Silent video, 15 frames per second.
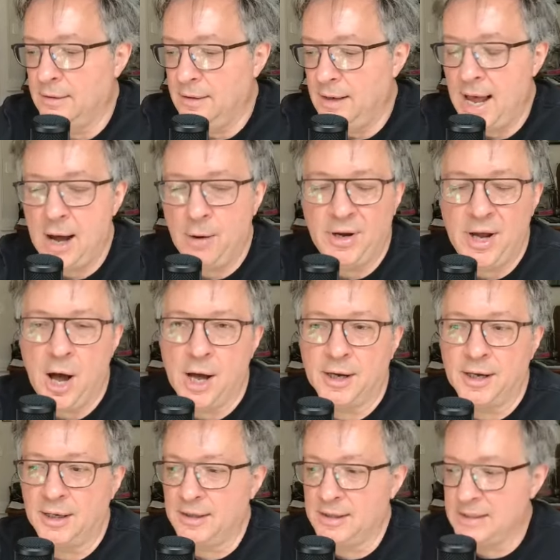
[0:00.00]
Howie
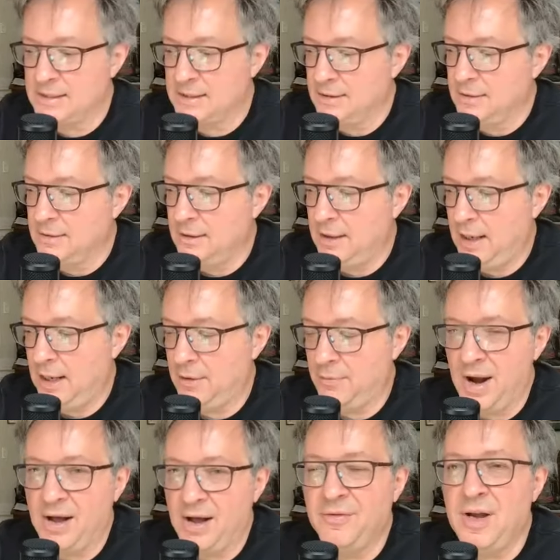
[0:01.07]
Hawkins and
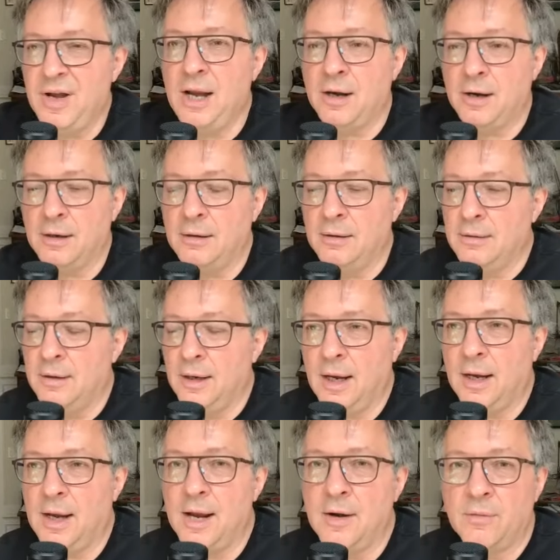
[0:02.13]
Ralph Nader.
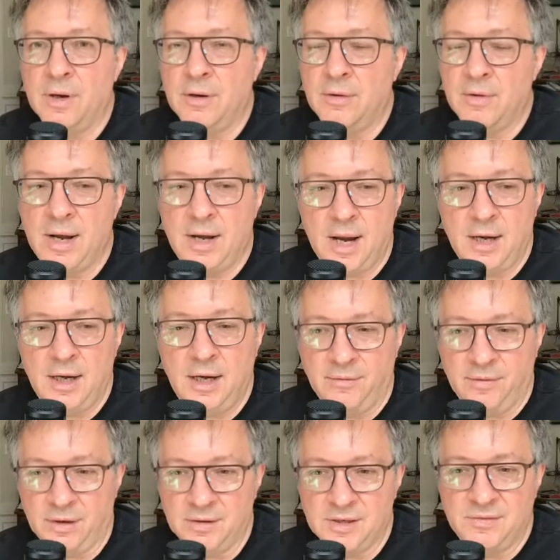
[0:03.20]
And I don't regret any
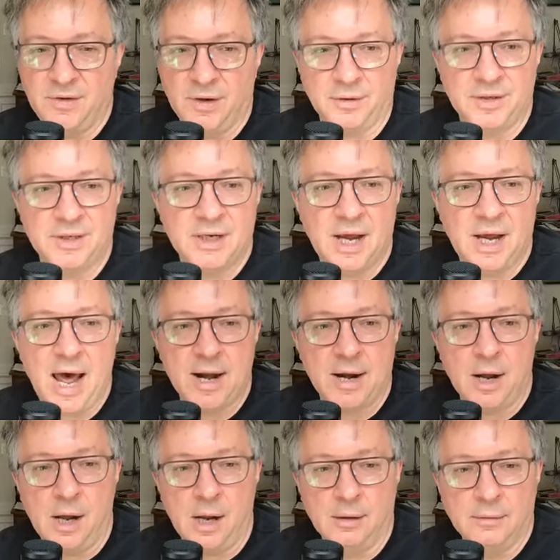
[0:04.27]
of those votes at
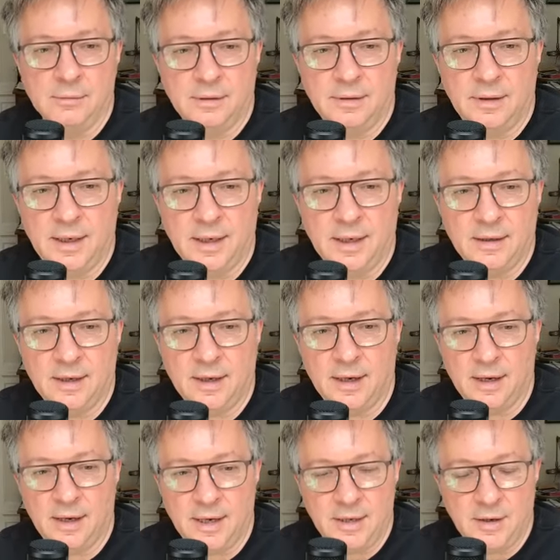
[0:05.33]
all. And
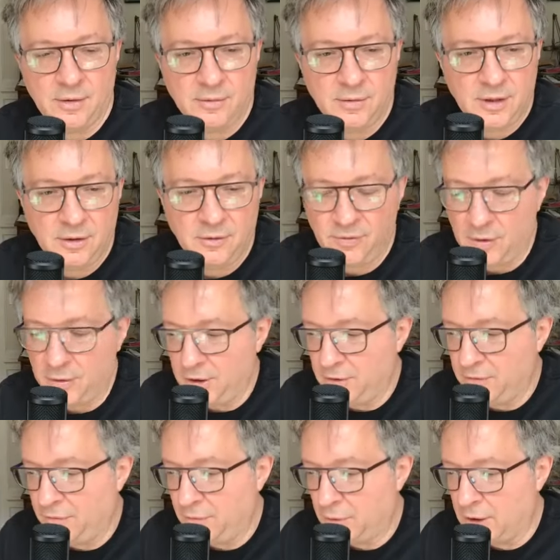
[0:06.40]
I know you
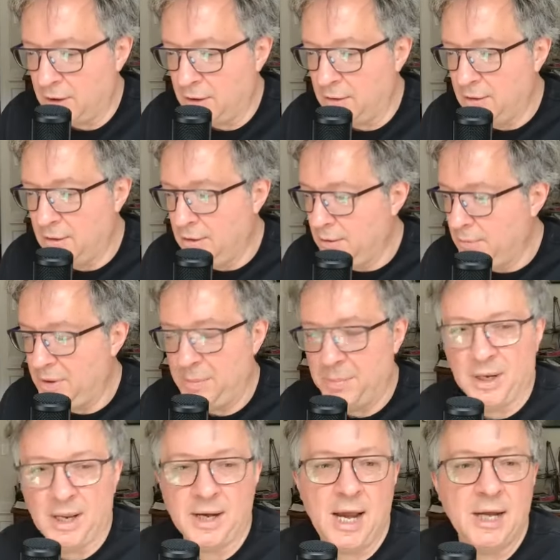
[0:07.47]
voted for
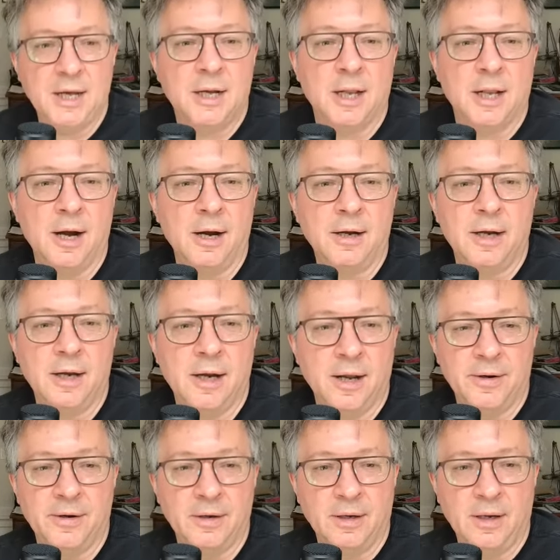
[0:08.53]
people like Ed Clark and
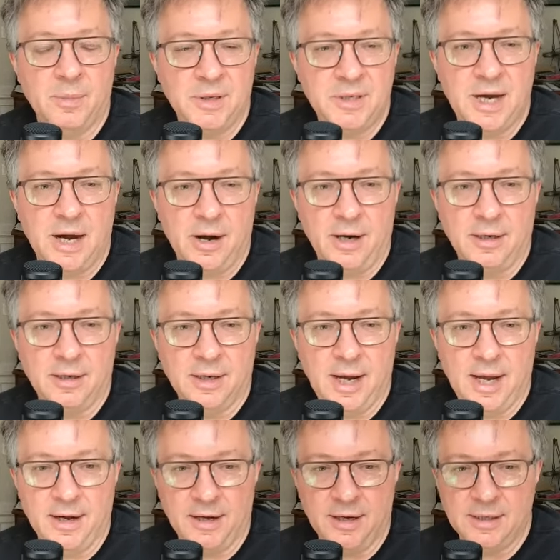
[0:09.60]
other libertarian
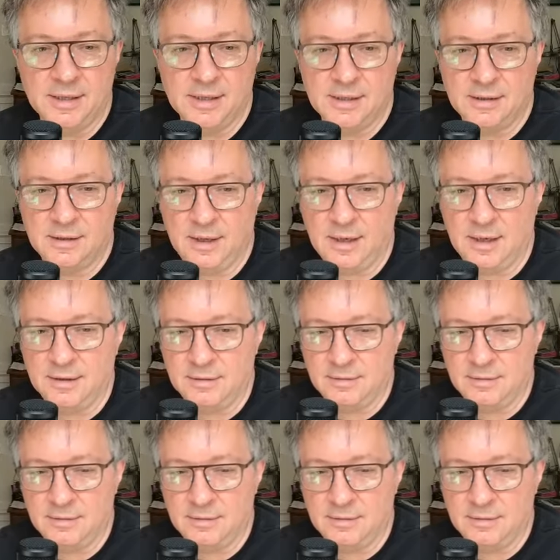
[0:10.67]
candidates. And